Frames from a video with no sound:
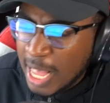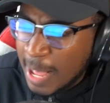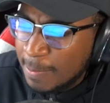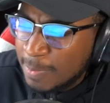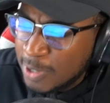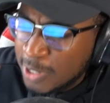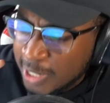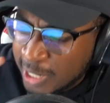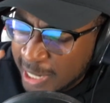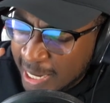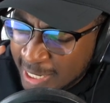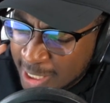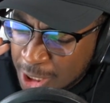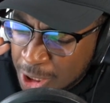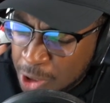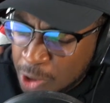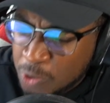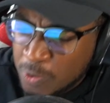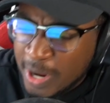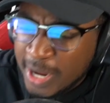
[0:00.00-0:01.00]
I'm gonna get
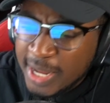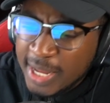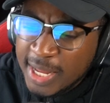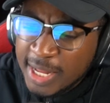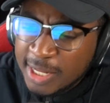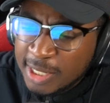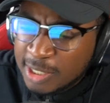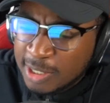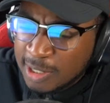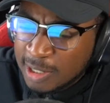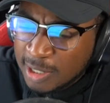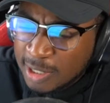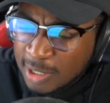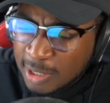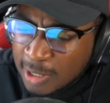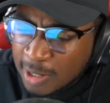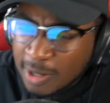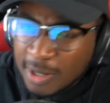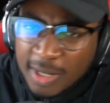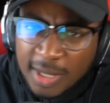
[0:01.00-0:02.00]
straight into the
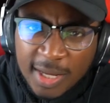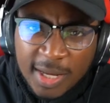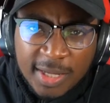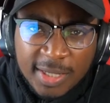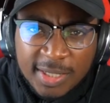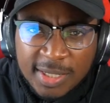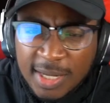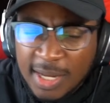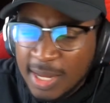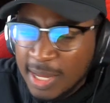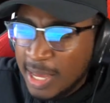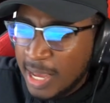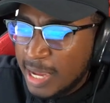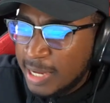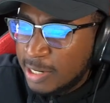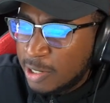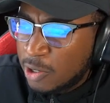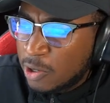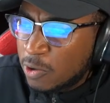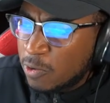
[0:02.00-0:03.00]
cookies
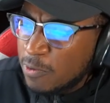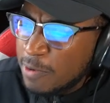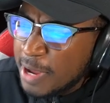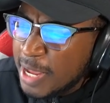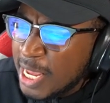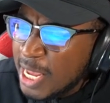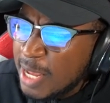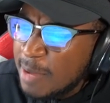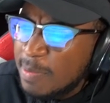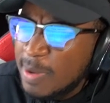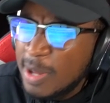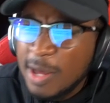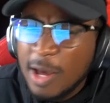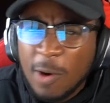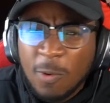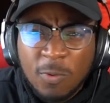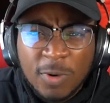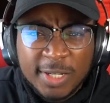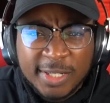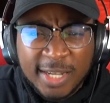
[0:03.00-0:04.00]
and the cream,
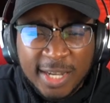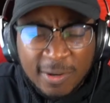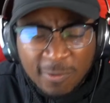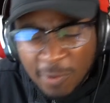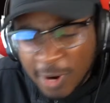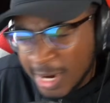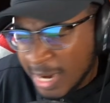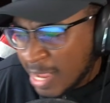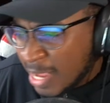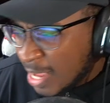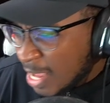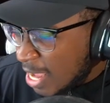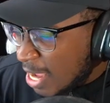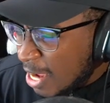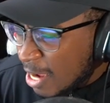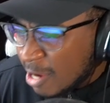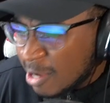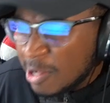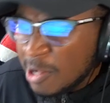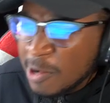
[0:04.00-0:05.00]
which I want to
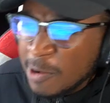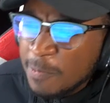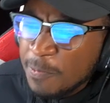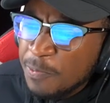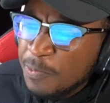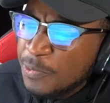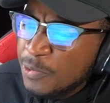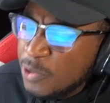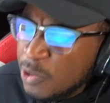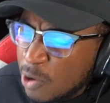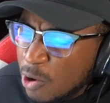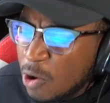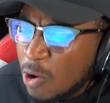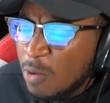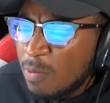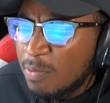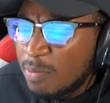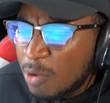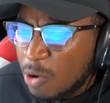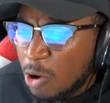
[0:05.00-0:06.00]
hear.
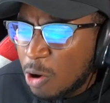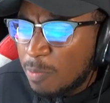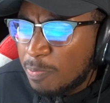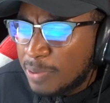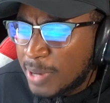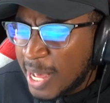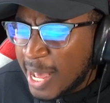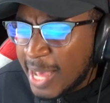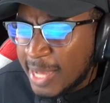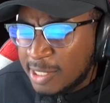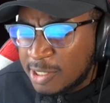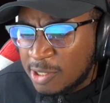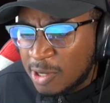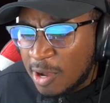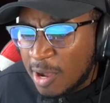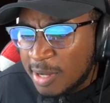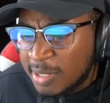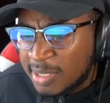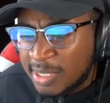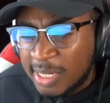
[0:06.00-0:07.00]
No more pie
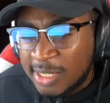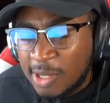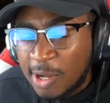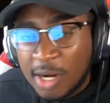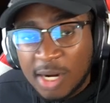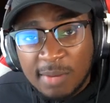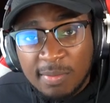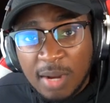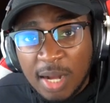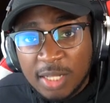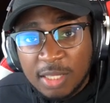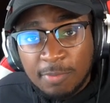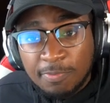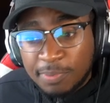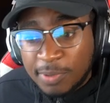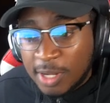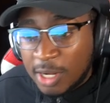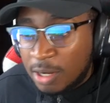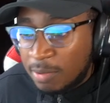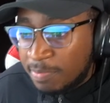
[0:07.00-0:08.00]
charts. They talk about the
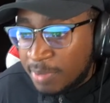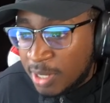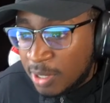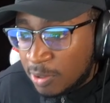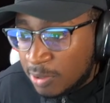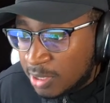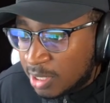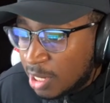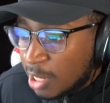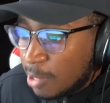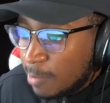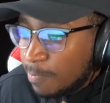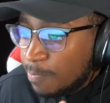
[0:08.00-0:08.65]
player builds.